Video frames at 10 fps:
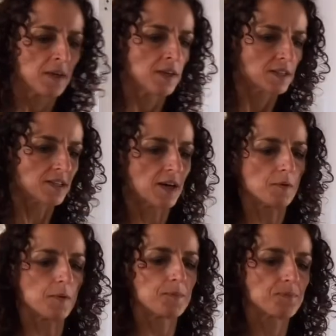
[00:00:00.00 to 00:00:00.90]
So
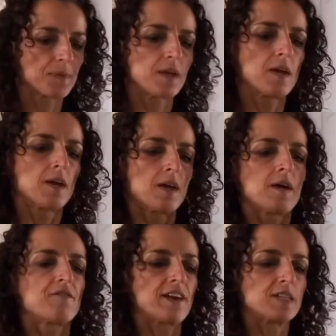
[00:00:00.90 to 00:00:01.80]

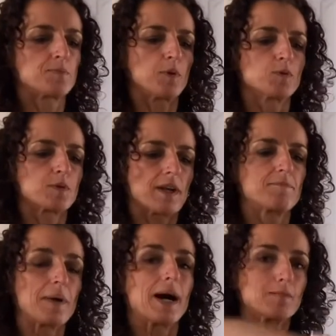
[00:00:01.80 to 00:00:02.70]
face pulls, we're going to have
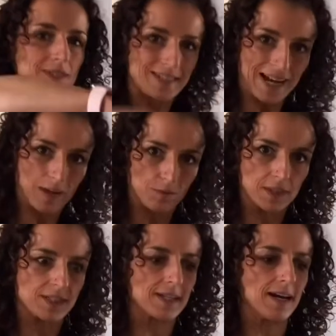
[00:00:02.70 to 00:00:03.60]
palms down
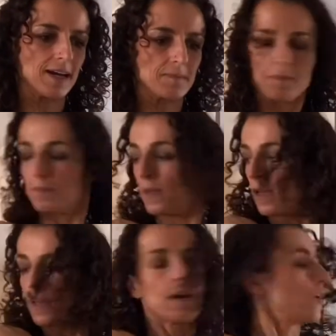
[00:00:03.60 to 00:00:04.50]
this time,
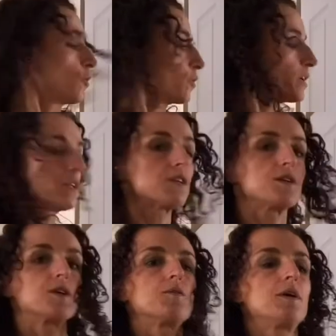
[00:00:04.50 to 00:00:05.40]
and all you're going to
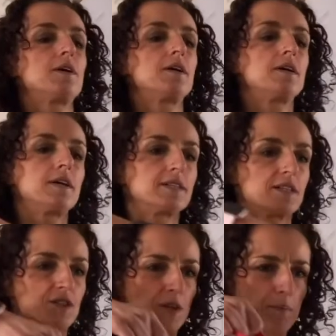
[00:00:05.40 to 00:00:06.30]
do is
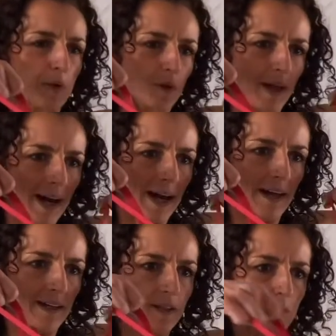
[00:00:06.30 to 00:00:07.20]
literally pull
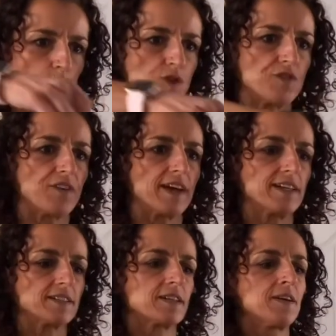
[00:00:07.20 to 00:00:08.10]
high towards your
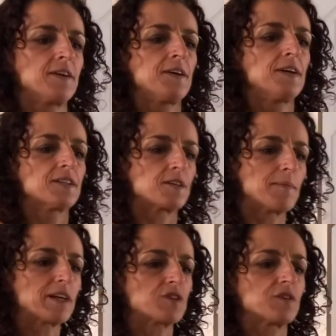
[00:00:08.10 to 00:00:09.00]
face. So
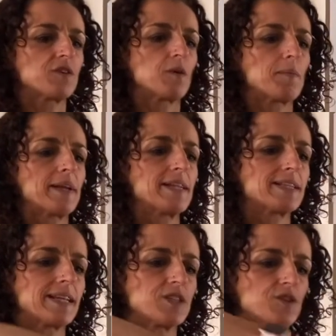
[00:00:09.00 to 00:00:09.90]
make sure you've got plenty of
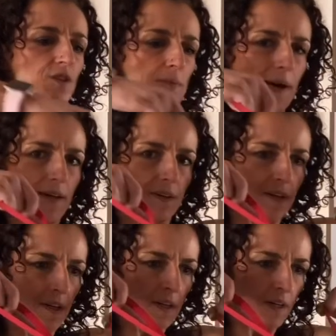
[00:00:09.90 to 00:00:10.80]
tension on the band
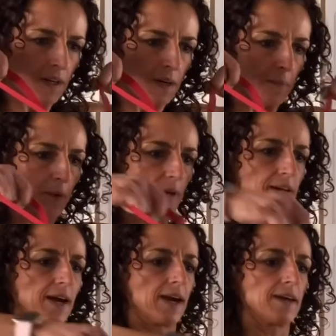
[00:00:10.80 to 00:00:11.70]
and pulling
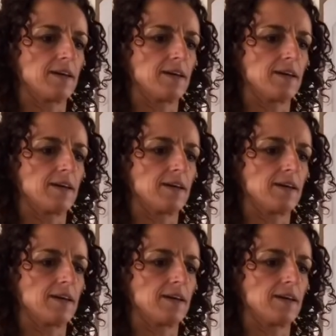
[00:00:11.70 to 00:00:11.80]
high.